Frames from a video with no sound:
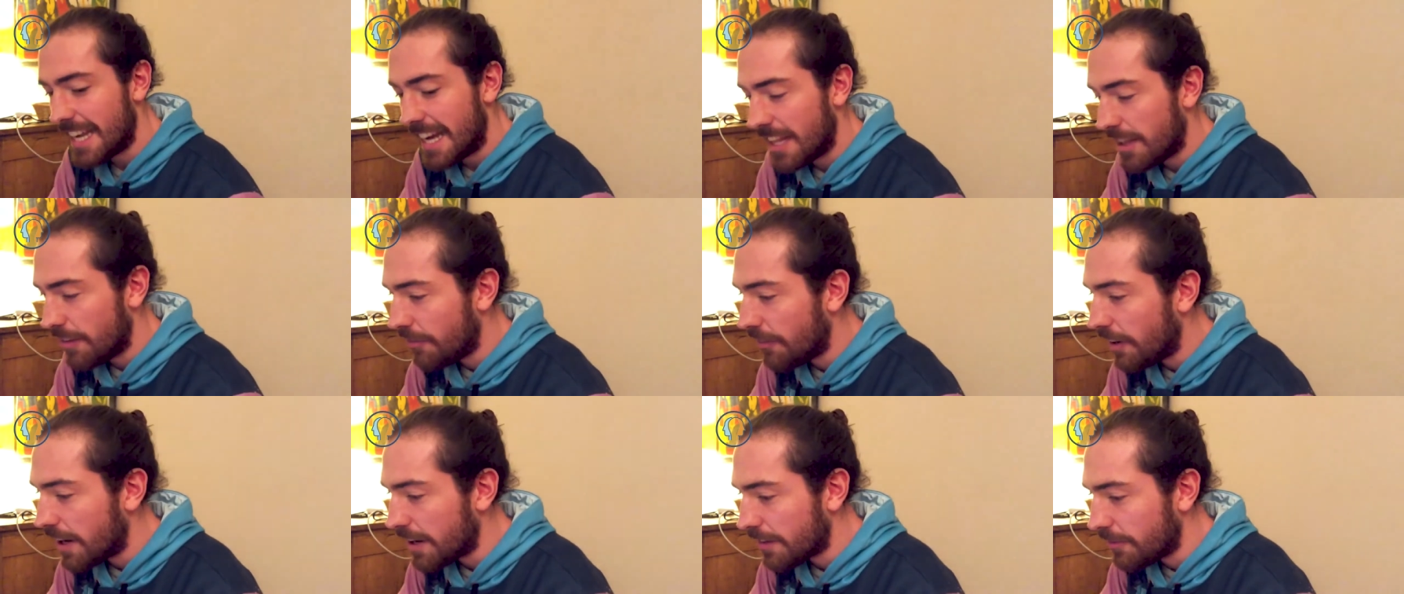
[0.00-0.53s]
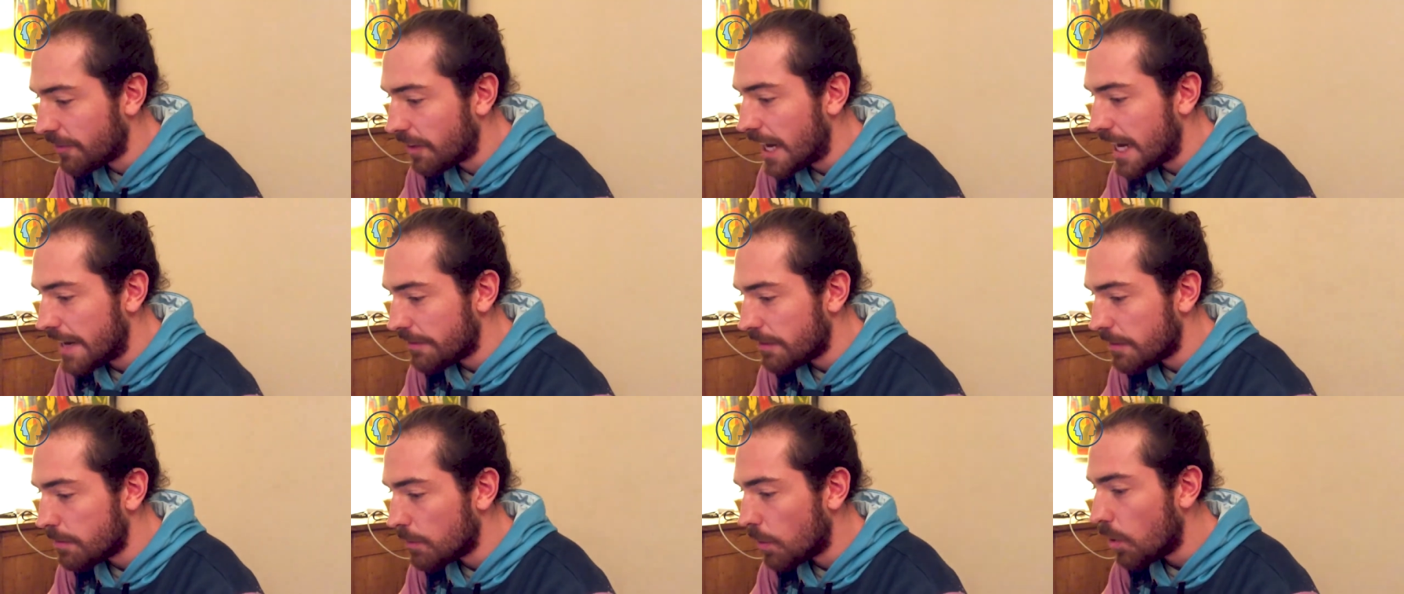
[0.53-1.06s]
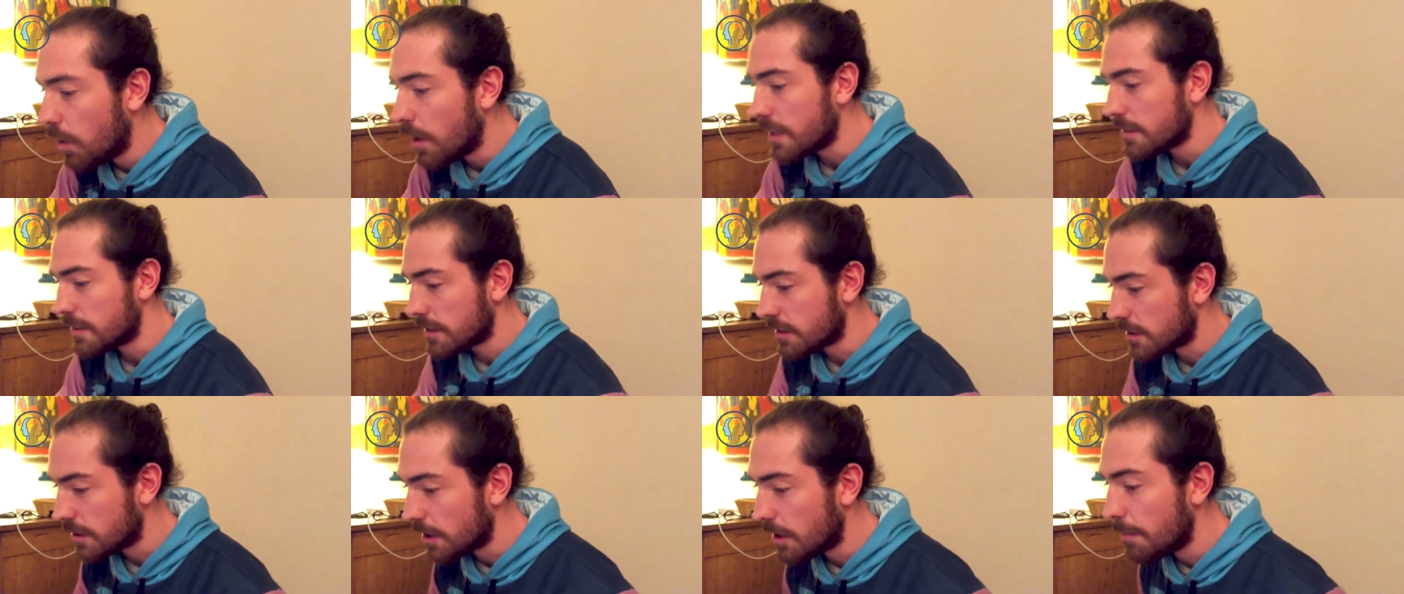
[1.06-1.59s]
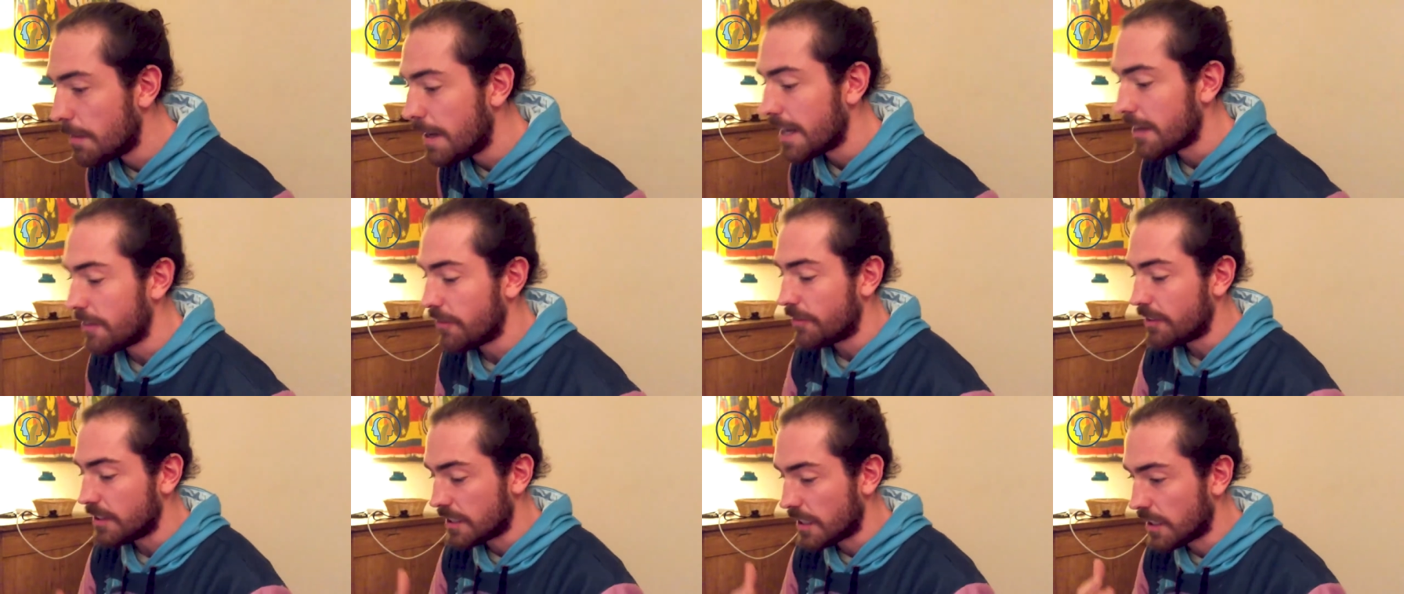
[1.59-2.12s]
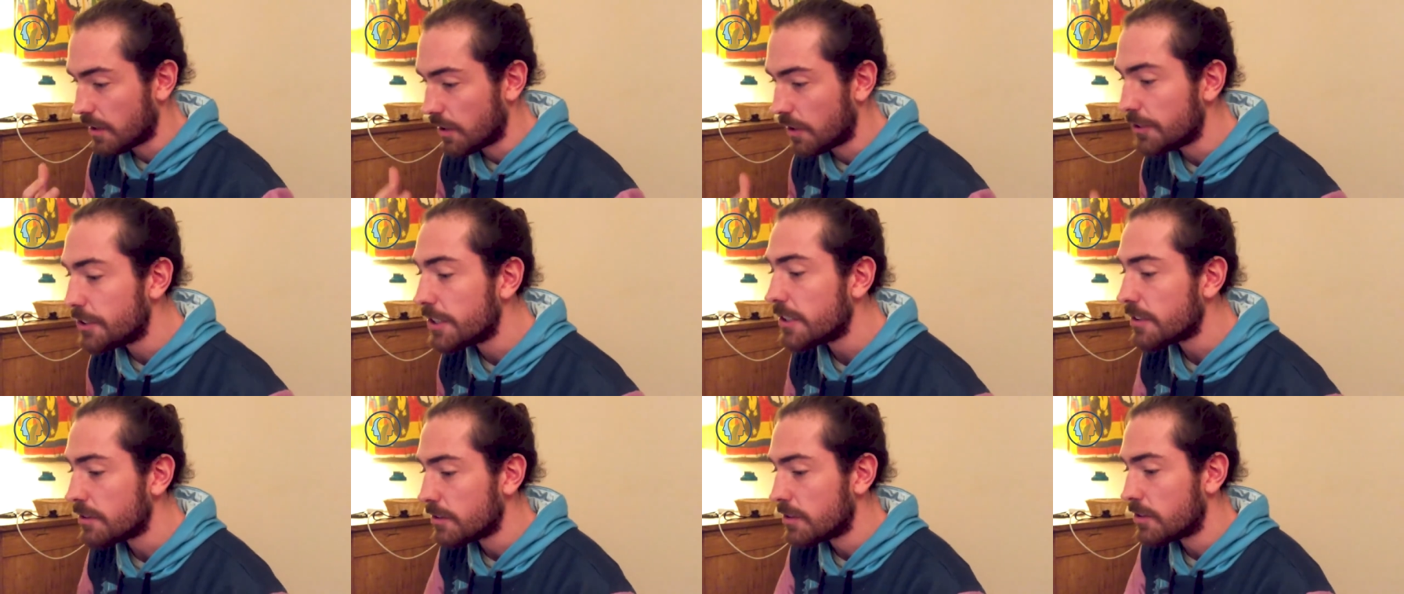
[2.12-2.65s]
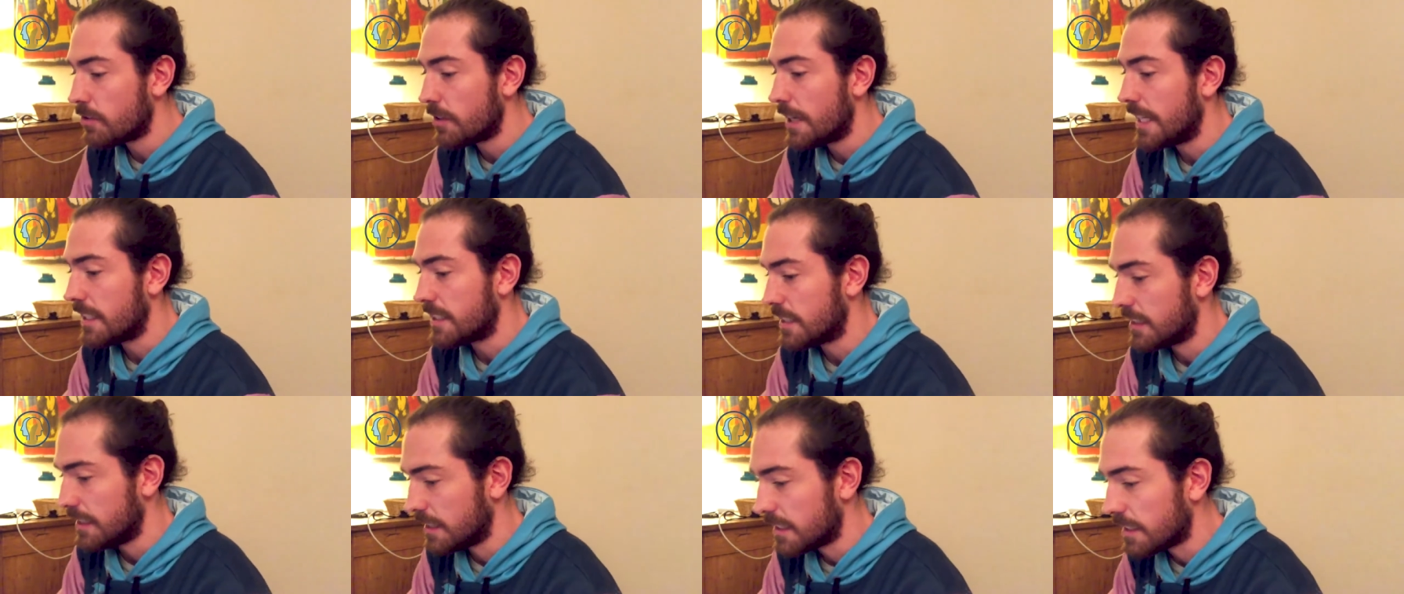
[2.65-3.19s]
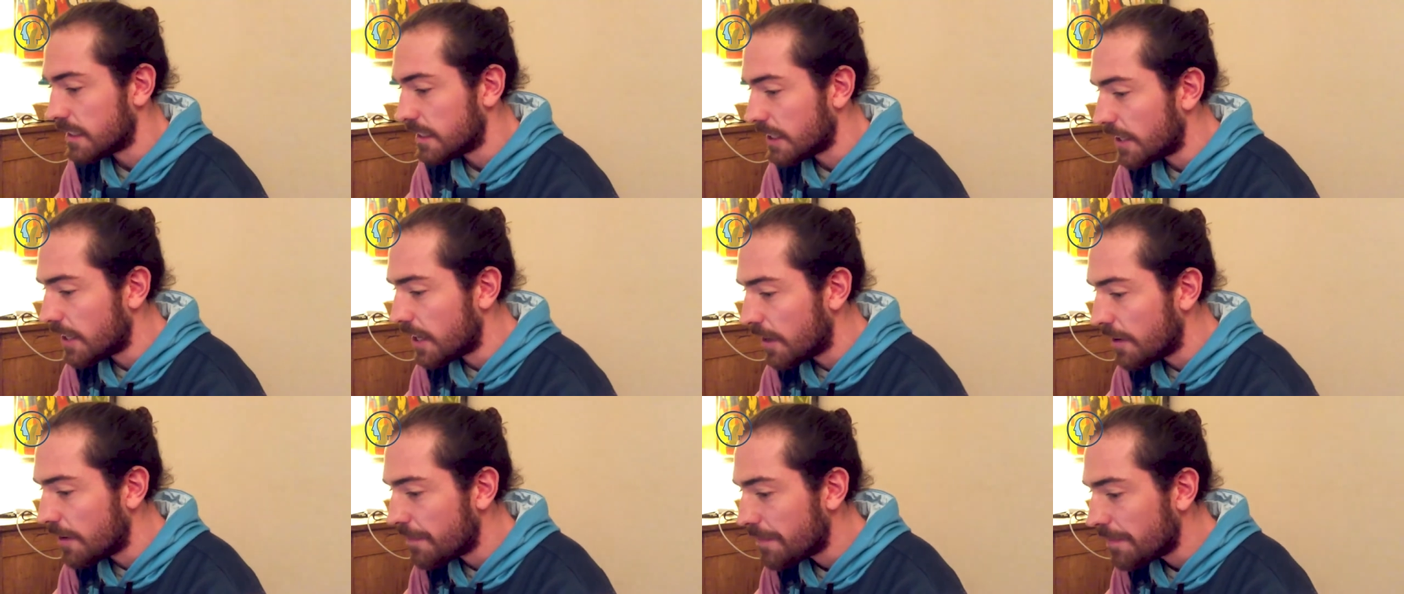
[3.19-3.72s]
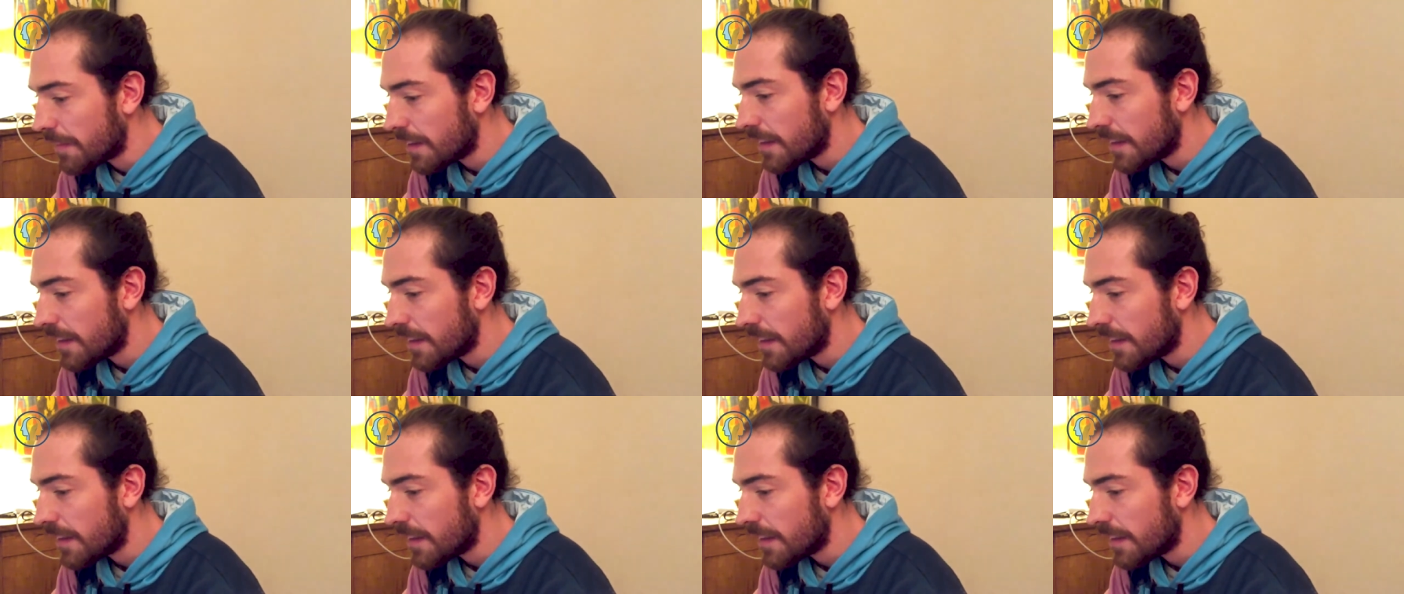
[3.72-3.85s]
the uh, the fight or flight even more because there's so many physiological stresses, as you know.